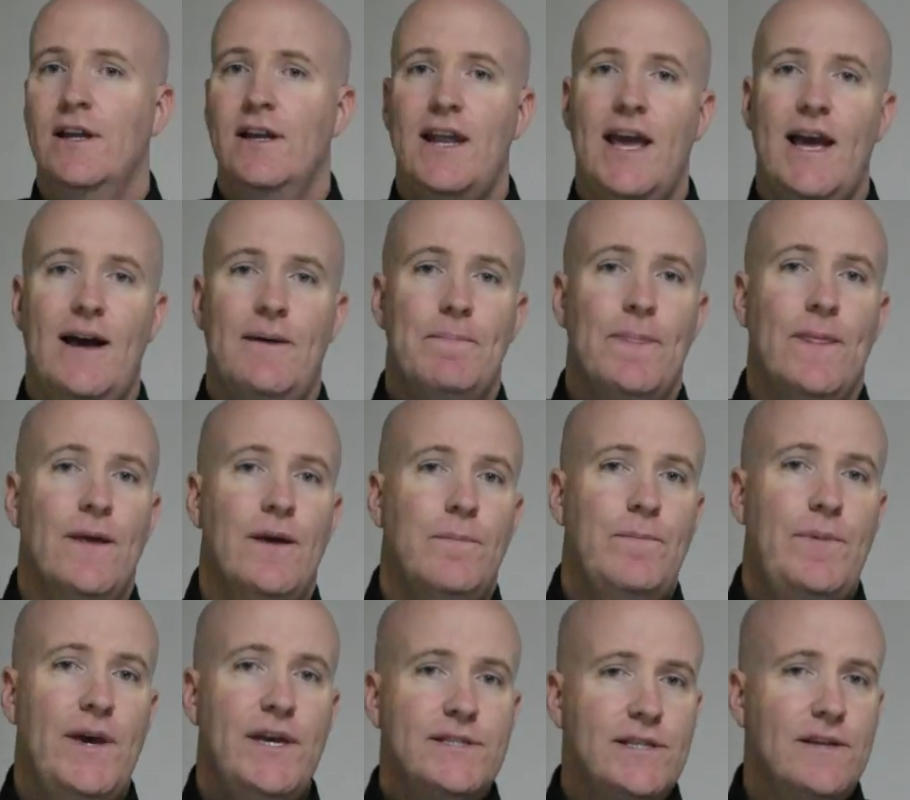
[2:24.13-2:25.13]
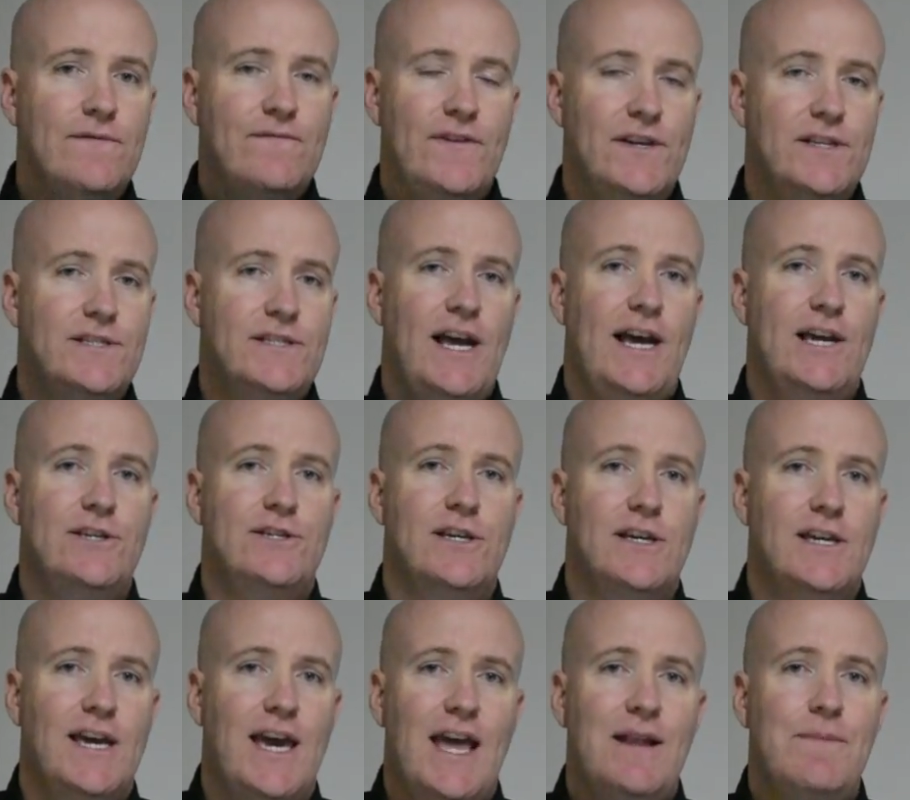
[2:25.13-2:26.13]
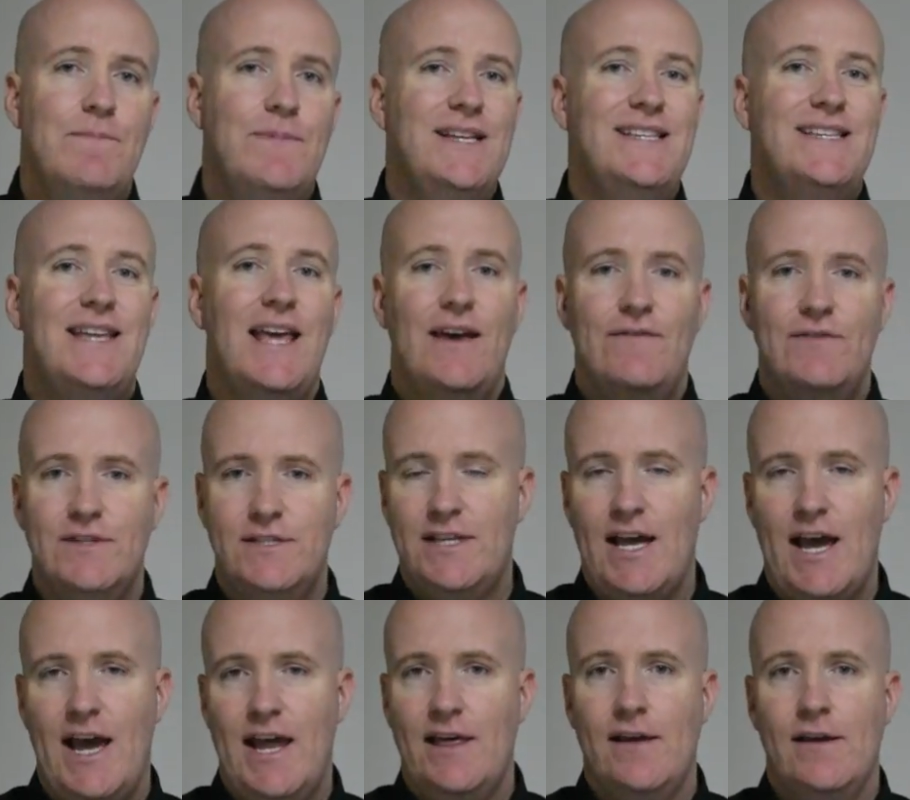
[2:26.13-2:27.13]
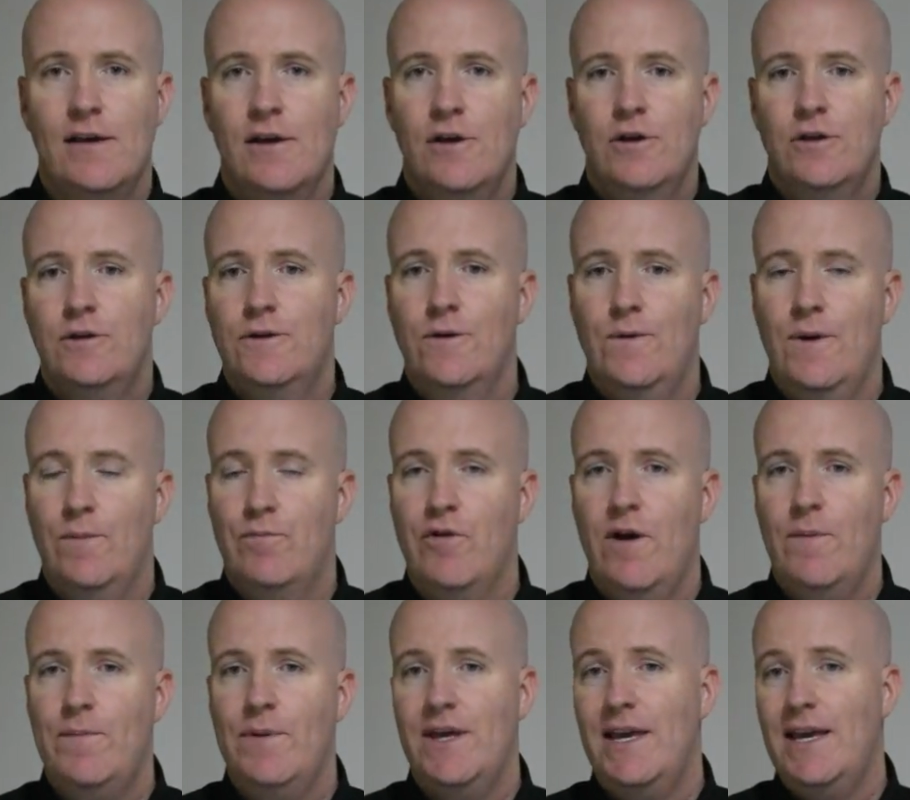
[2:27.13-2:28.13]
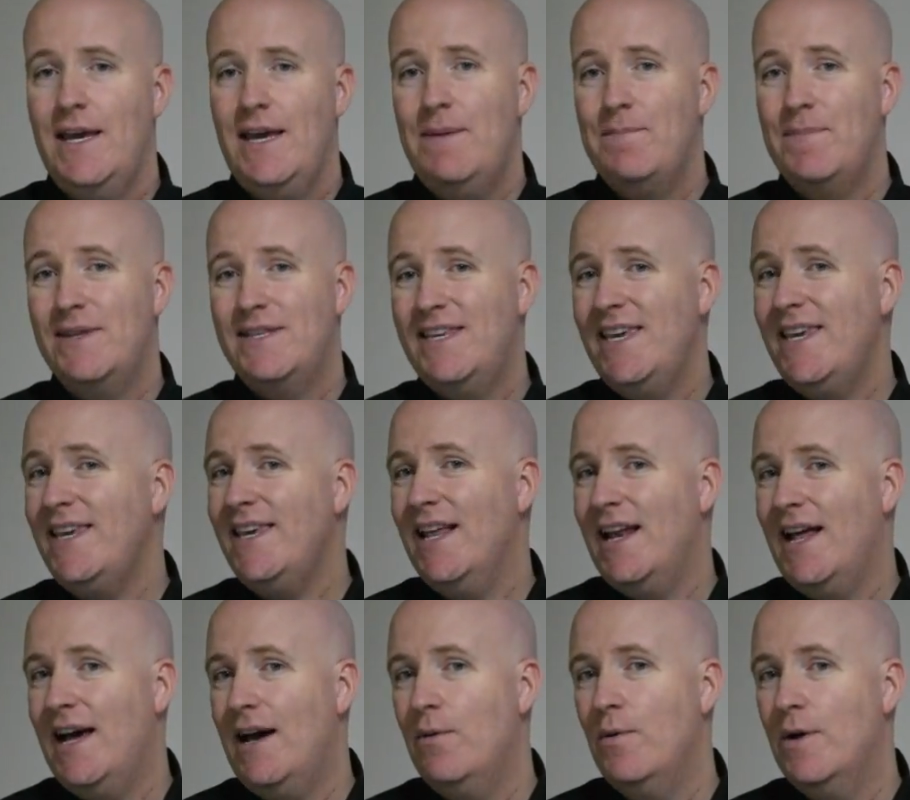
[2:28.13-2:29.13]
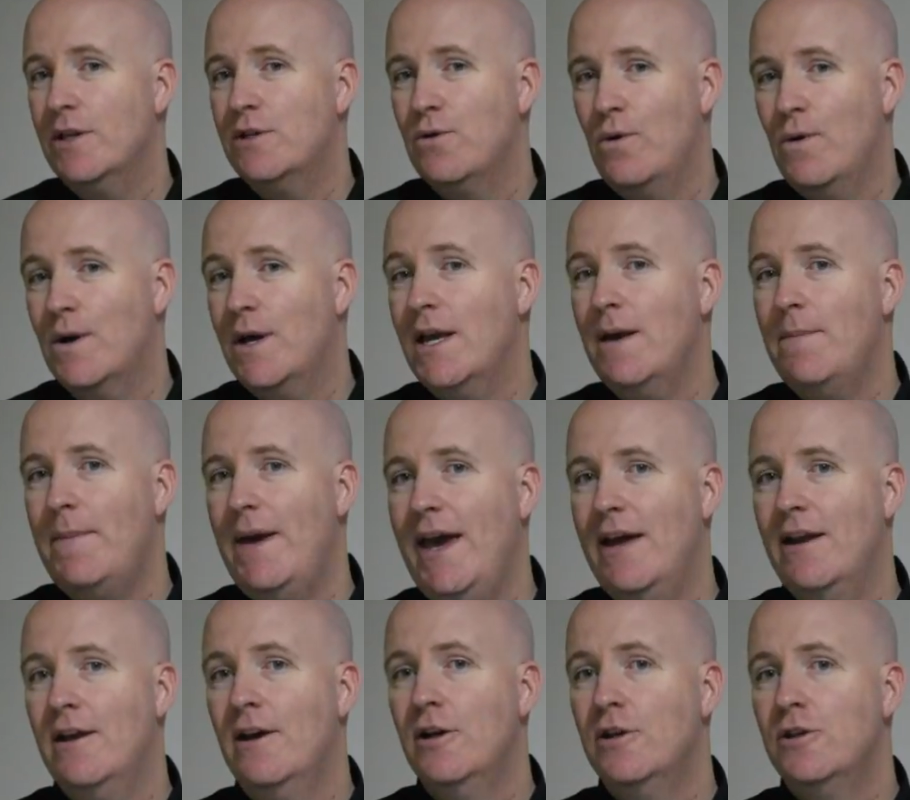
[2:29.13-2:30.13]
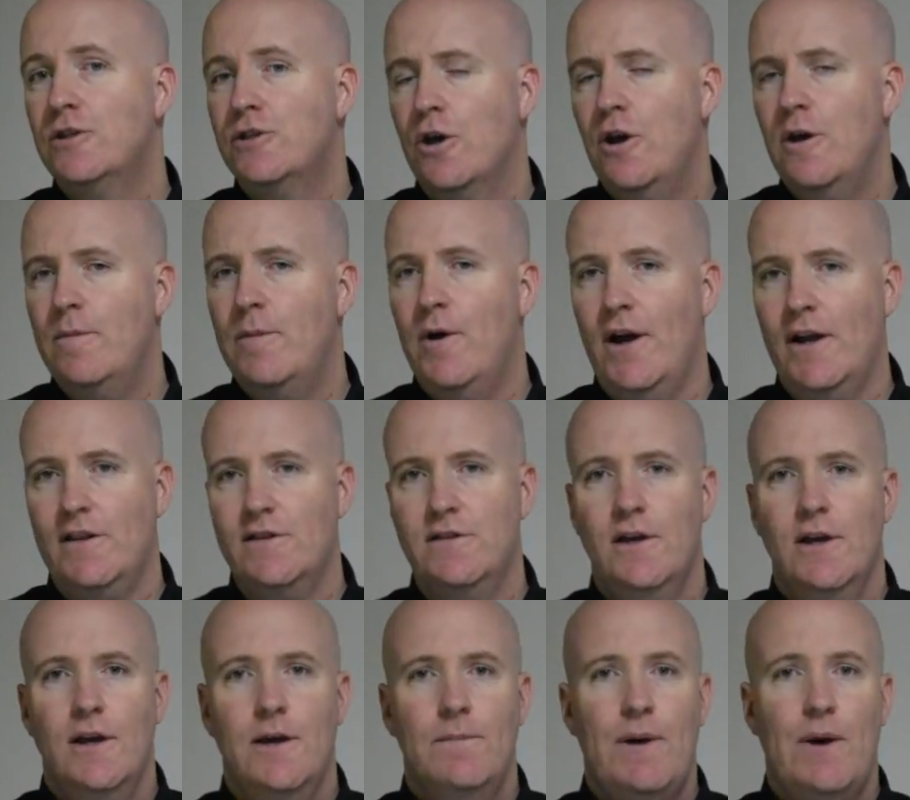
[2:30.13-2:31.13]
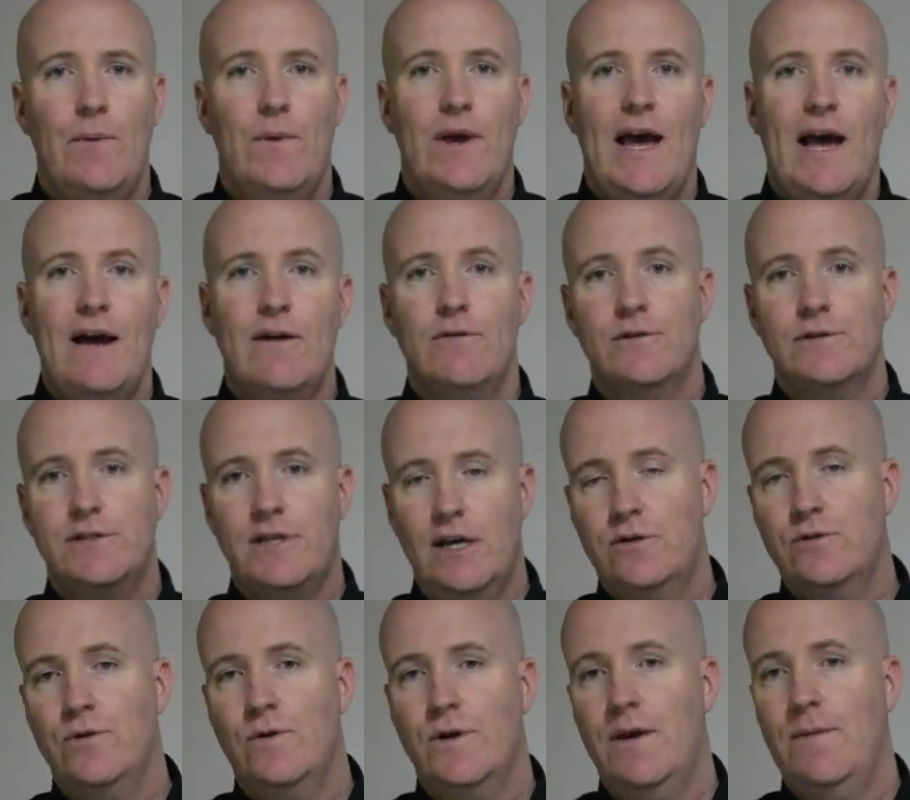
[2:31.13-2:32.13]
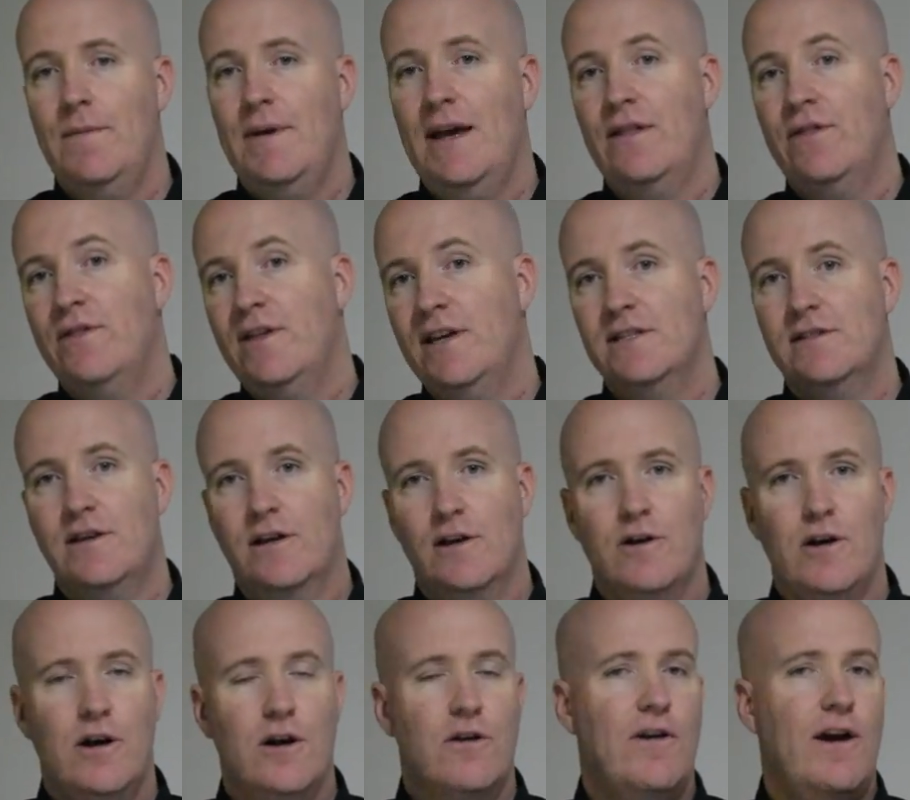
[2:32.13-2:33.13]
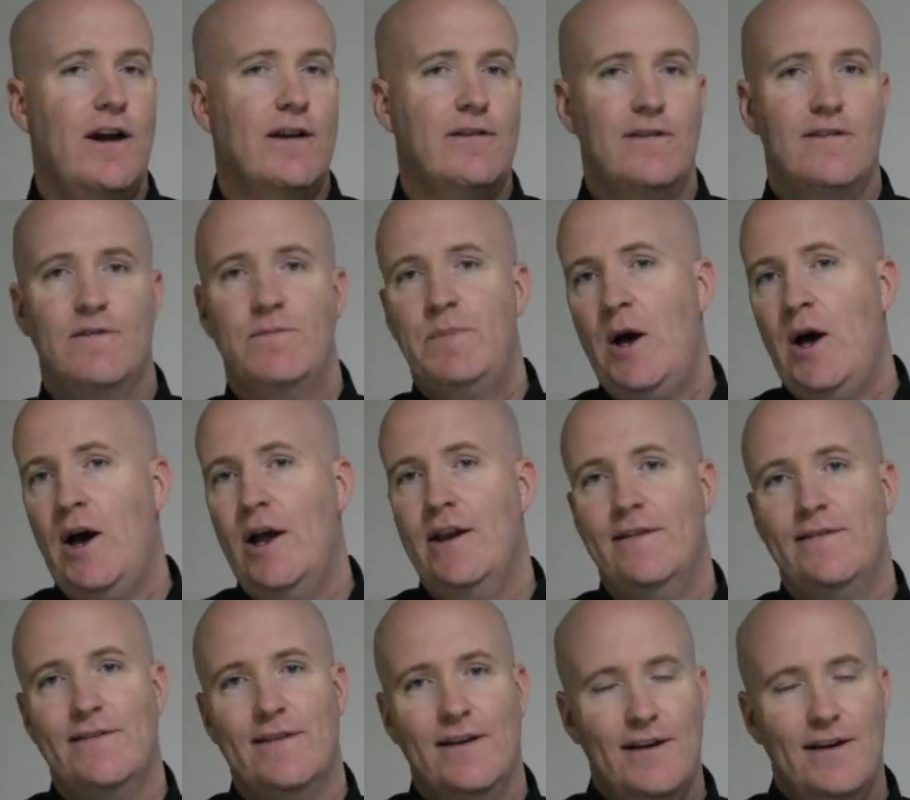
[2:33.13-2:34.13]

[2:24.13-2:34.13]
Now, pest infestation can be devastating to a property. In particular, we're talking about termites, but we are also talking about things like cockroaches, spiders,